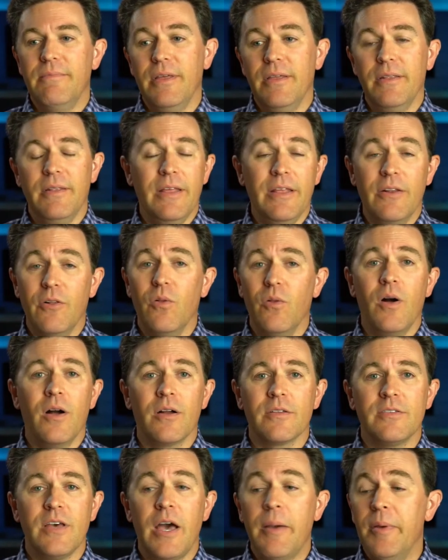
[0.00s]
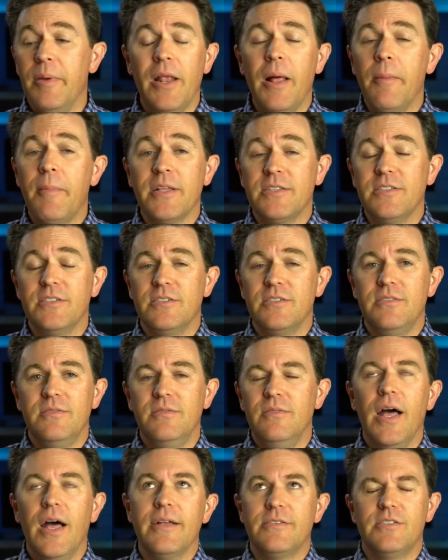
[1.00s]
a long time. And I'm
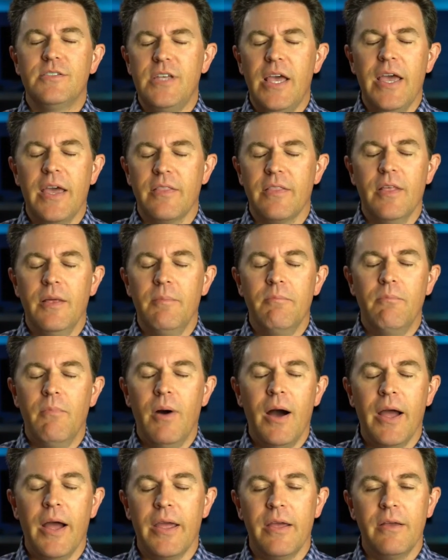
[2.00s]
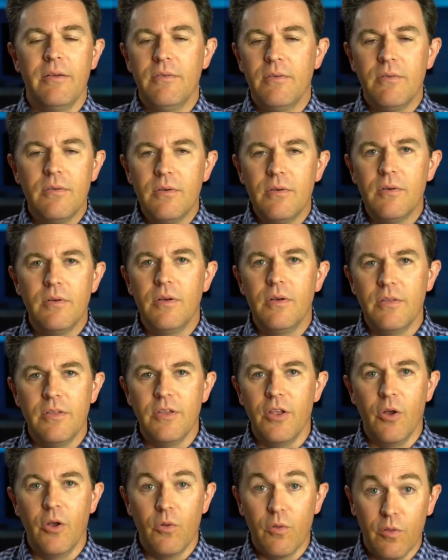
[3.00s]
not saying that my
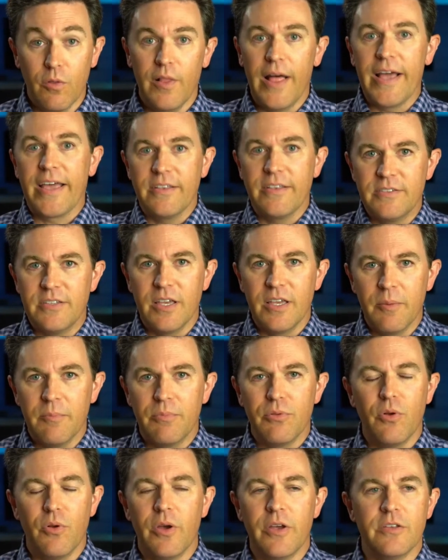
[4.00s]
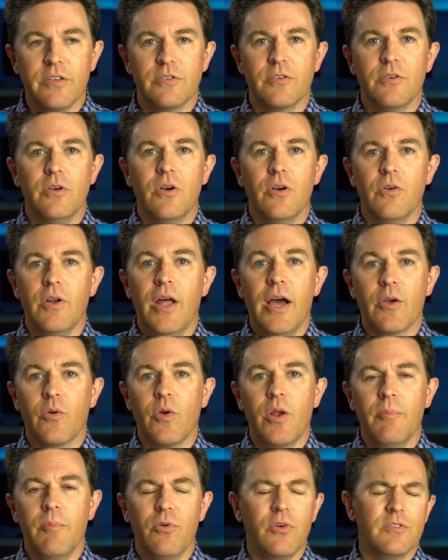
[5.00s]
legacy employees are not
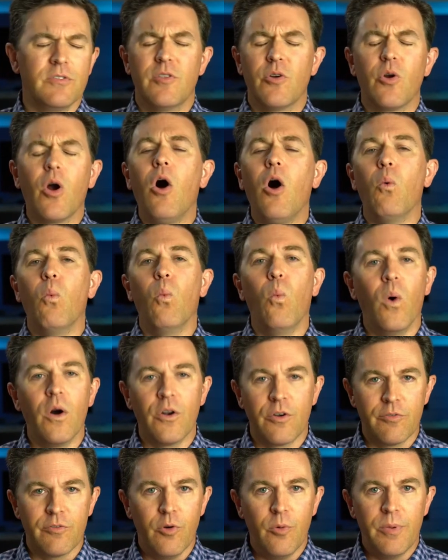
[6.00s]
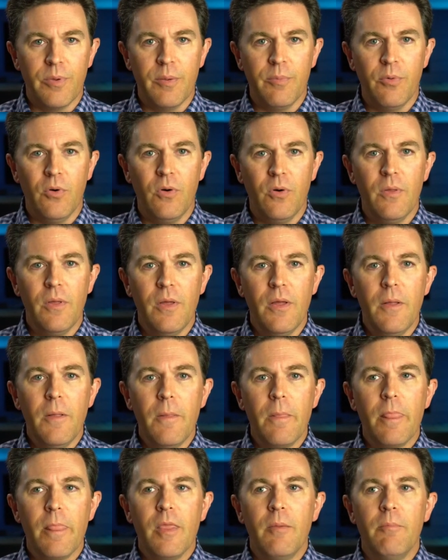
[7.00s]
great employees. They're all wonderful people.
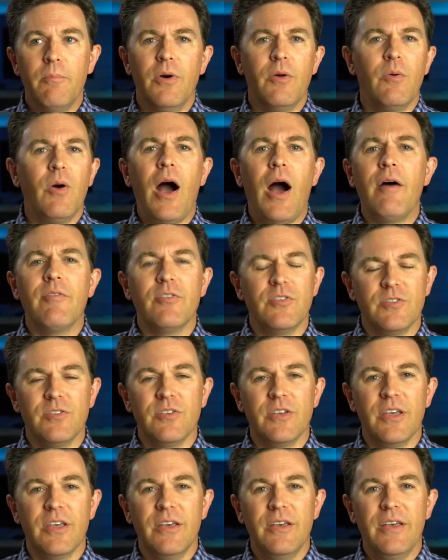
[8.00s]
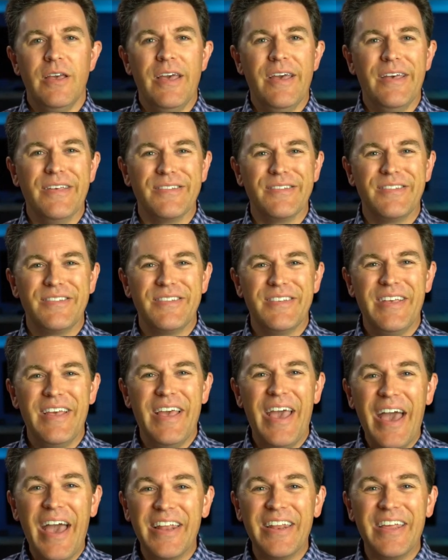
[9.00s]
But obviously, as
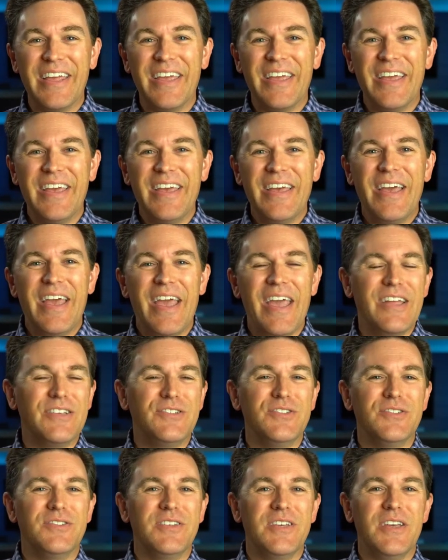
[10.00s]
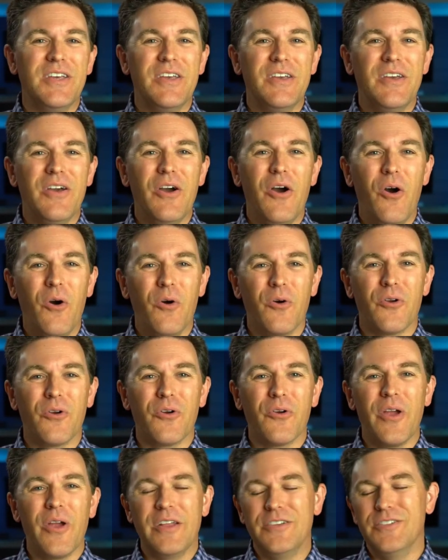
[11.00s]
any agency
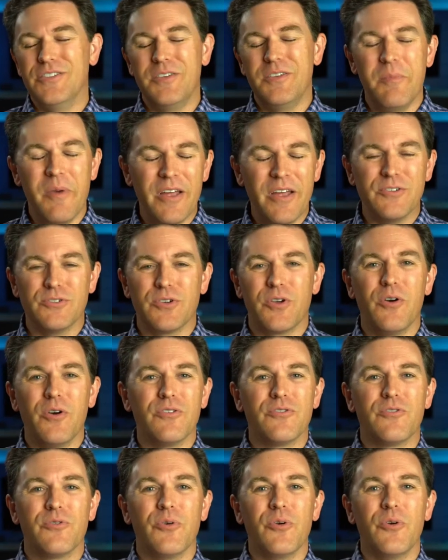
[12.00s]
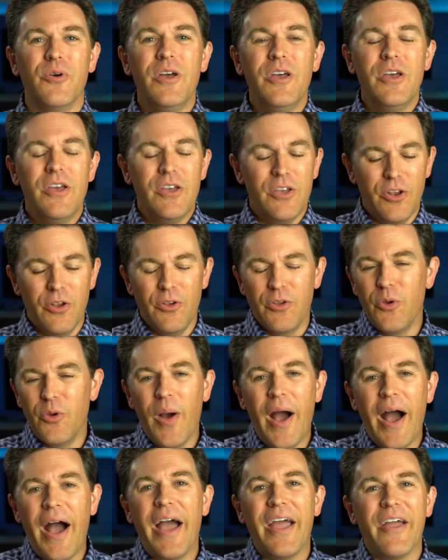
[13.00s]
owner, agency manager goes through, you
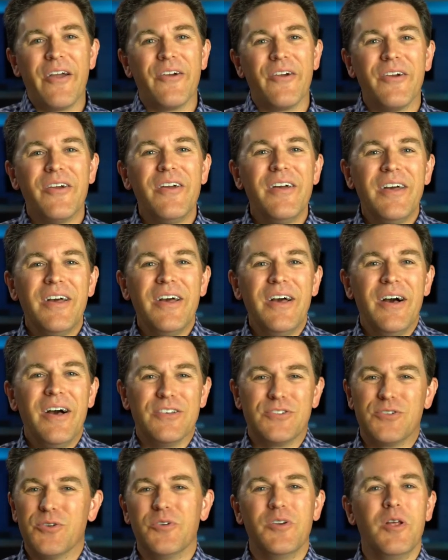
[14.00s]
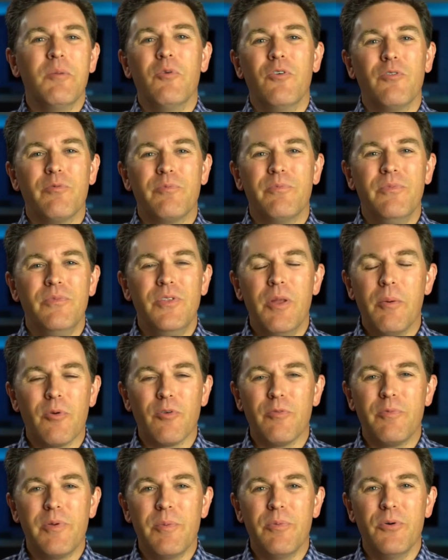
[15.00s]
hire a certain number
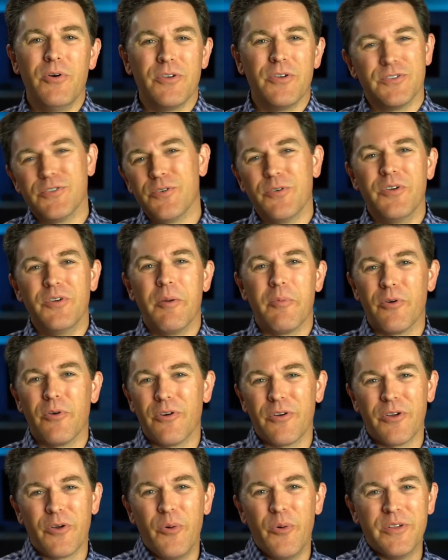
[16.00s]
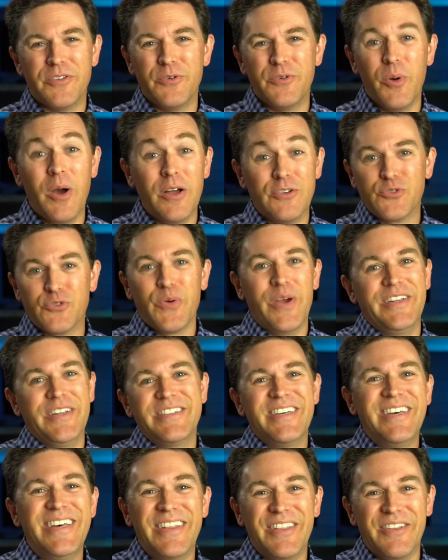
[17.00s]
of people, and a certain number are going to attrit.
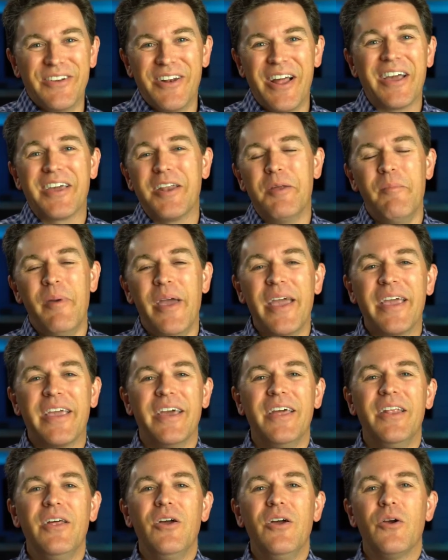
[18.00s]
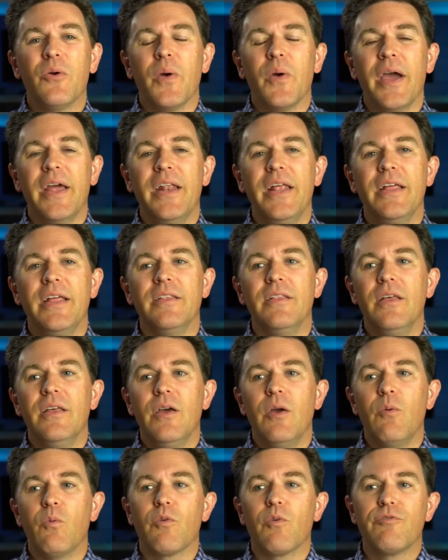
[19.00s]
They're not going to make it, right? And
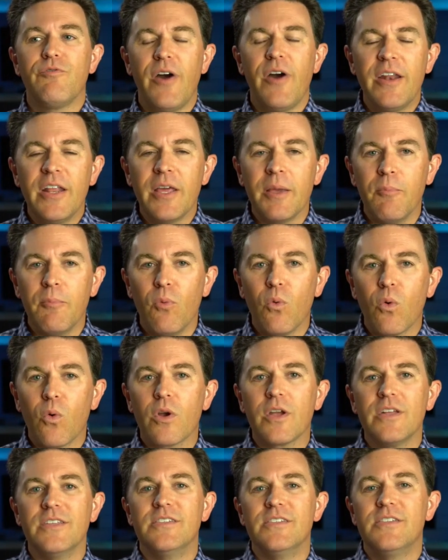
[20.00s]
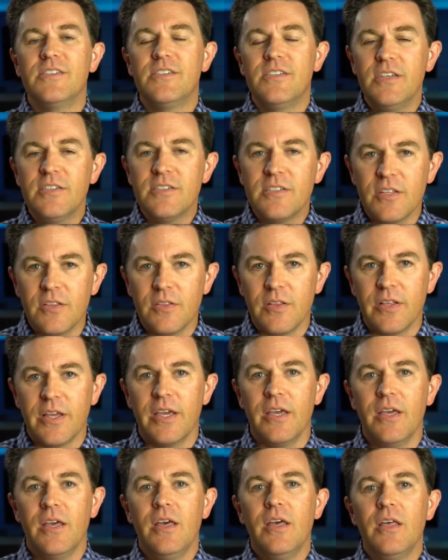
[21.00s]
we're finding more
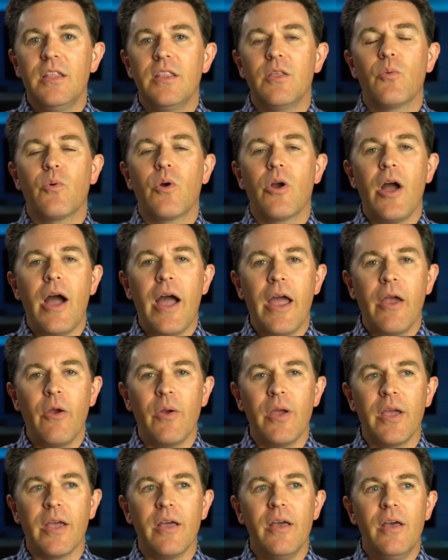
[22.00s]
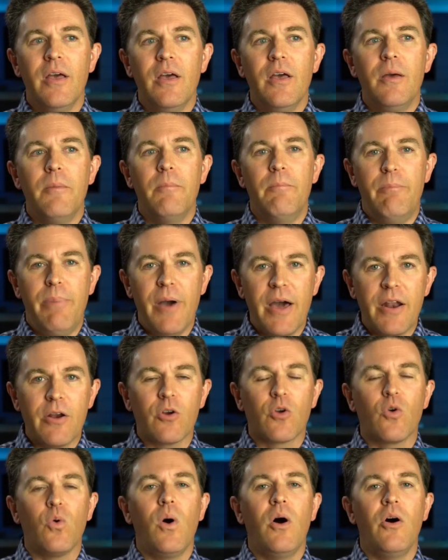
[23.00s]
consistently that we're hiring
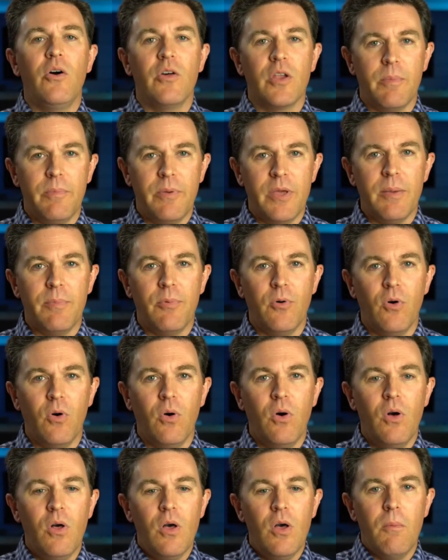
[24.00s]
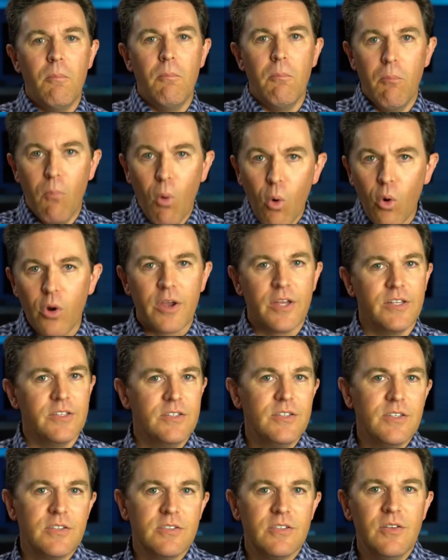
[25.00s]
better quality people more
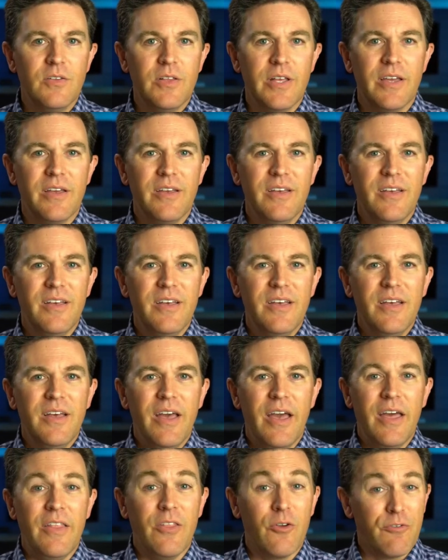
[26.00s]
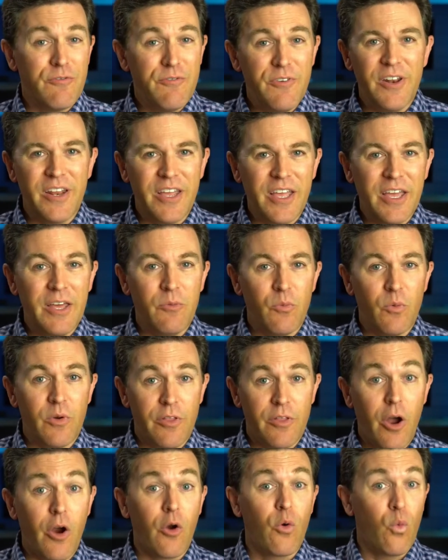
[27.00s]
consistently, and they're fitting in with
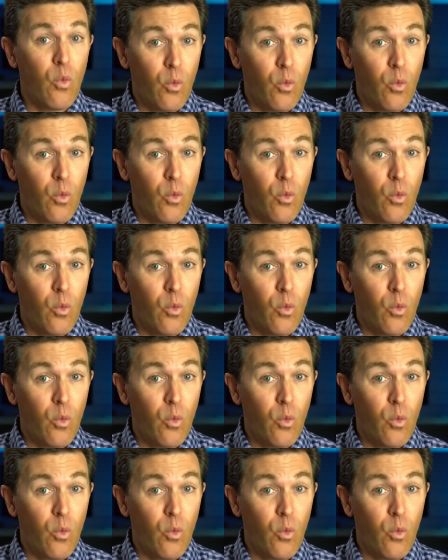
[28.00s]
our